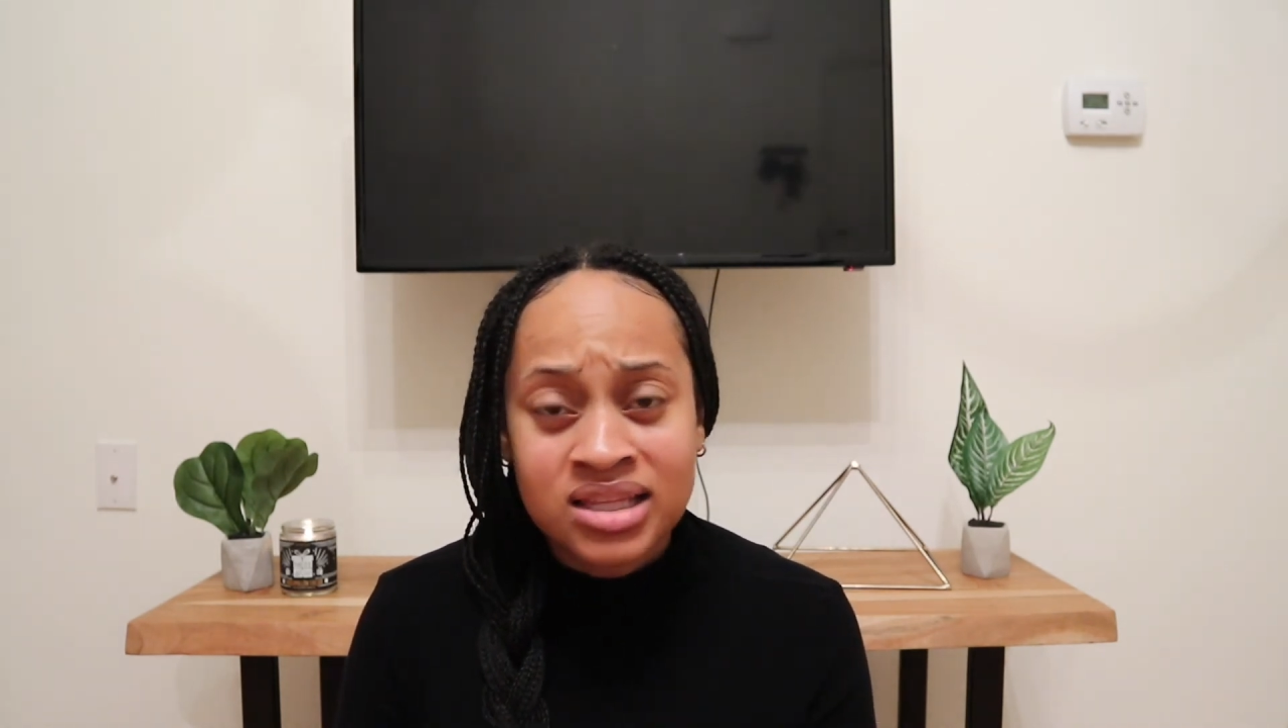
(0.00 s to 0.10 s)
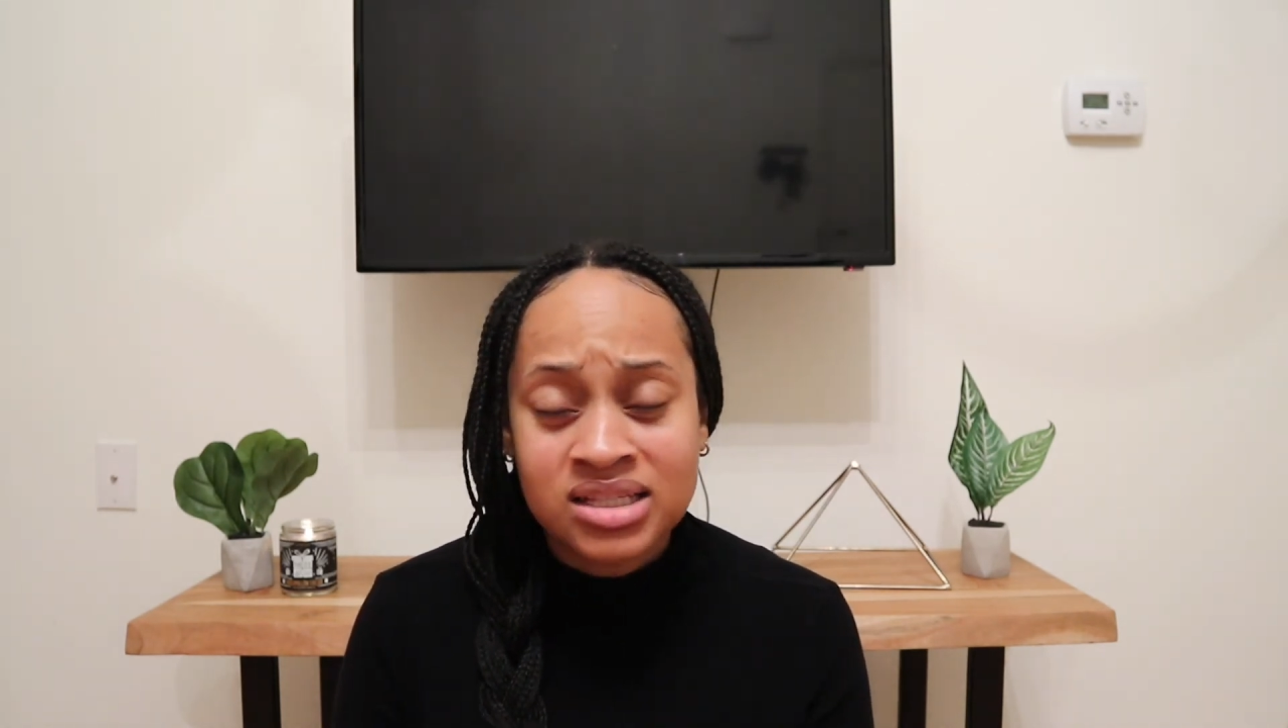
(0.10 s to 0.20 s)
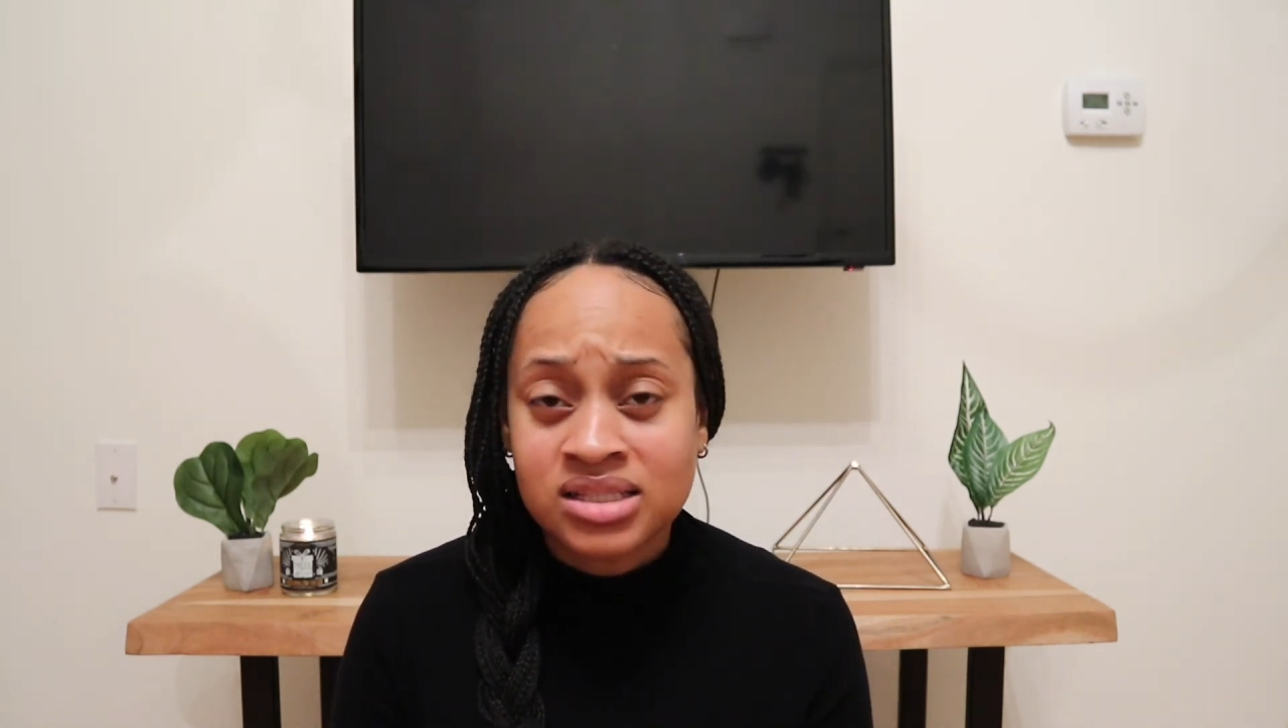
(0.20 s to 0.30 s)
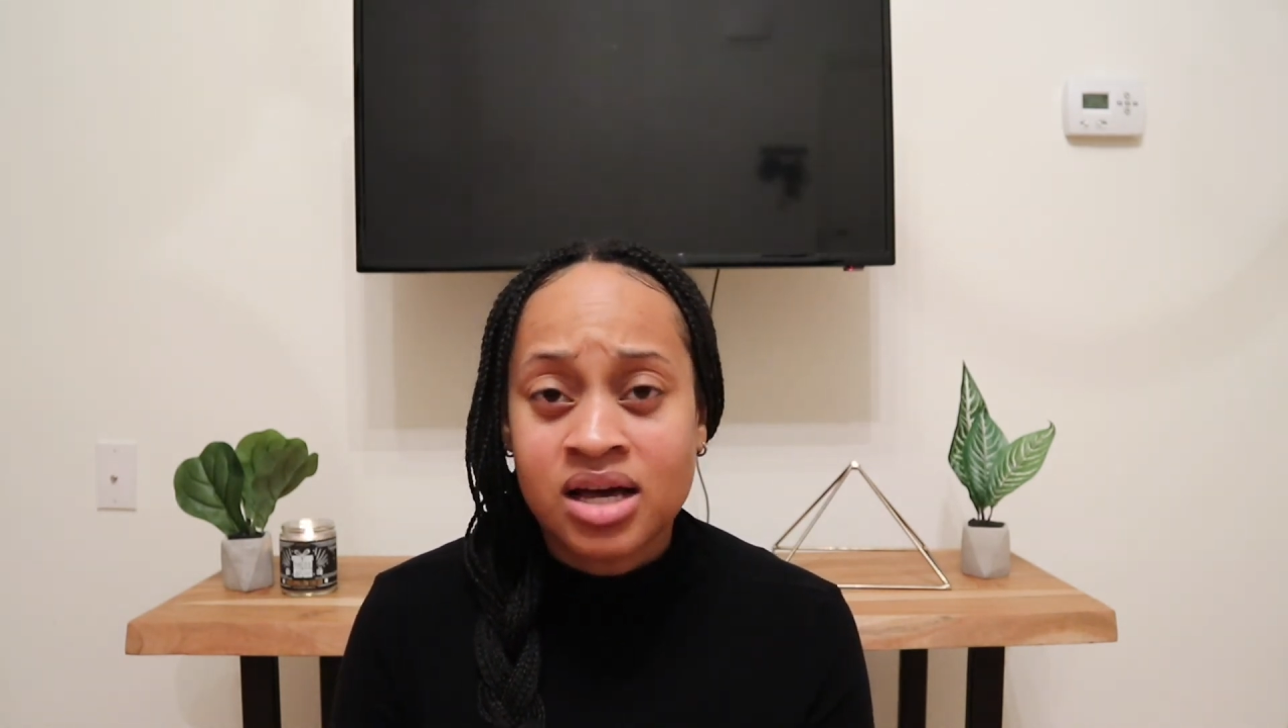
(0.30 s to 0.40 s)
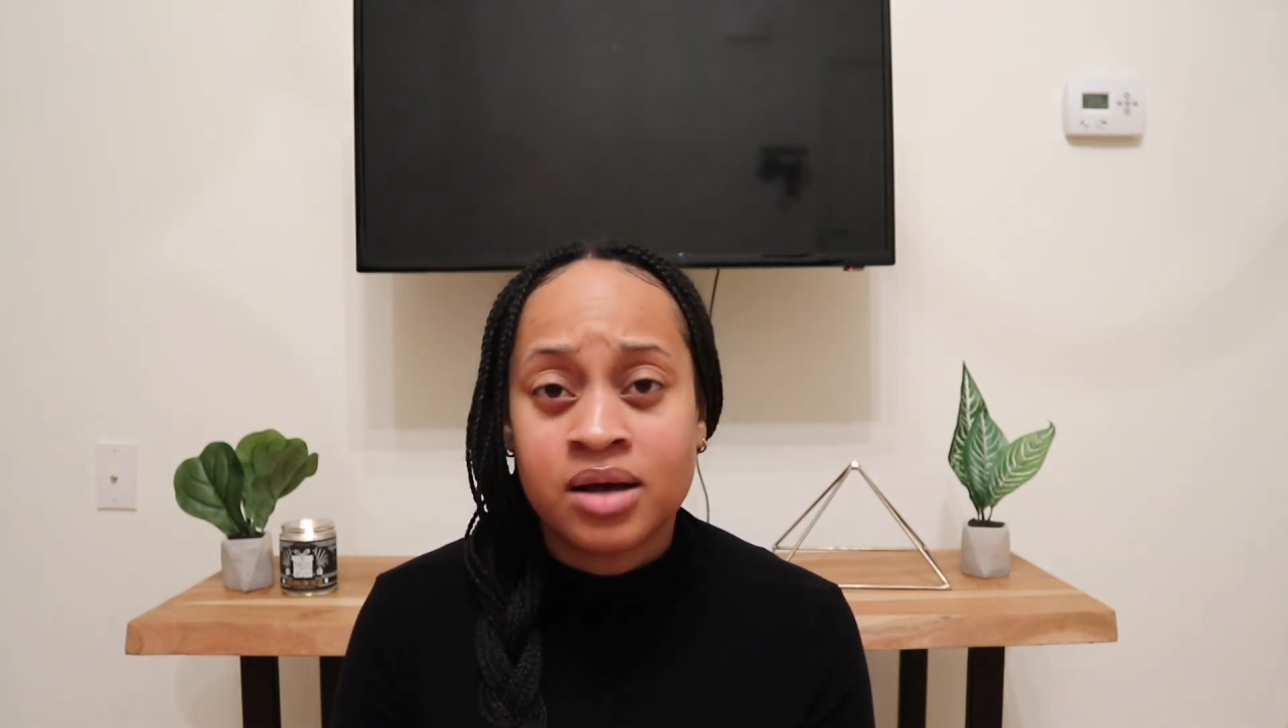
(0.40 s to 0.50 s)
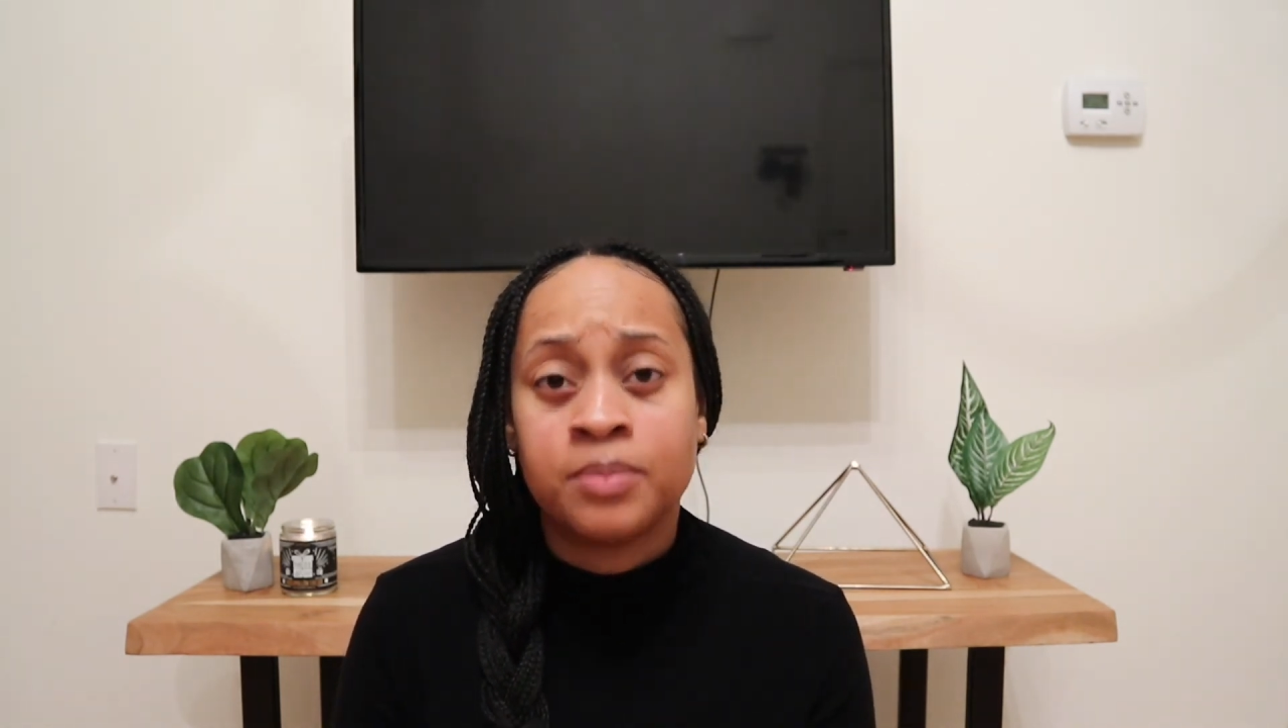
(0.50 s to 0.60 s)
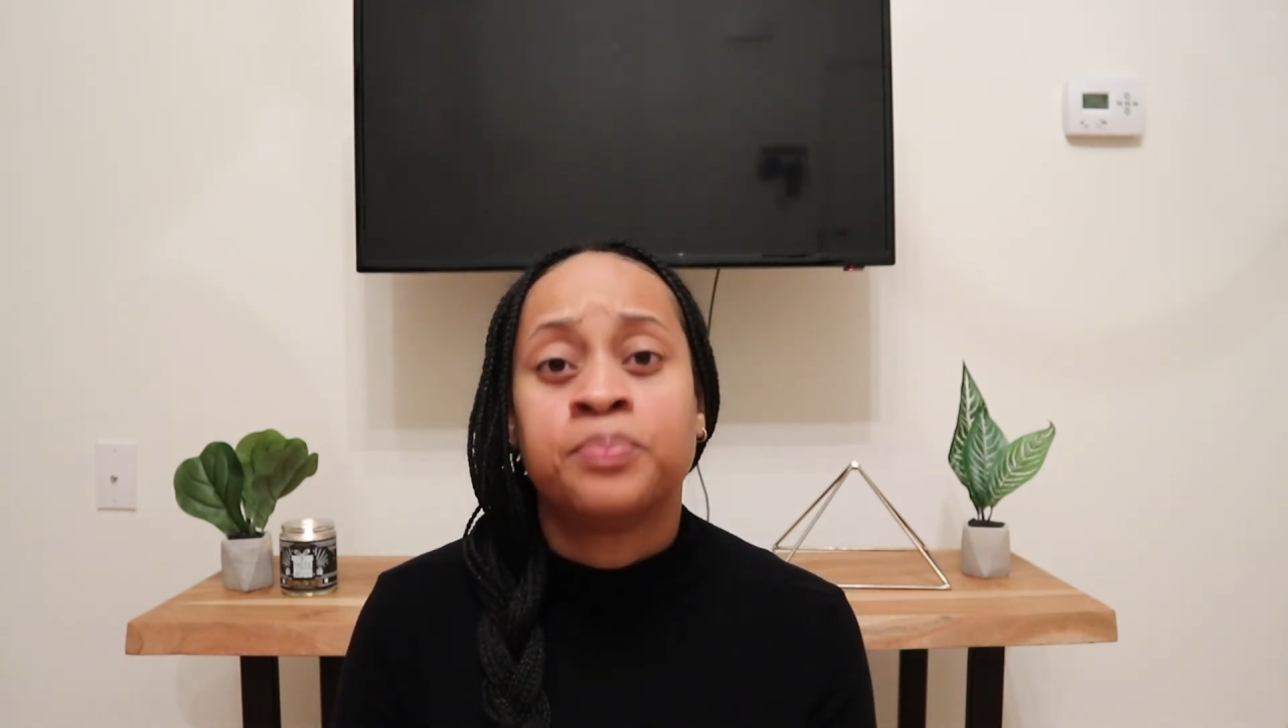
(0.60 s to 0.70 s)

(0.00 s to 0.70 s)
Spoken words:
this come?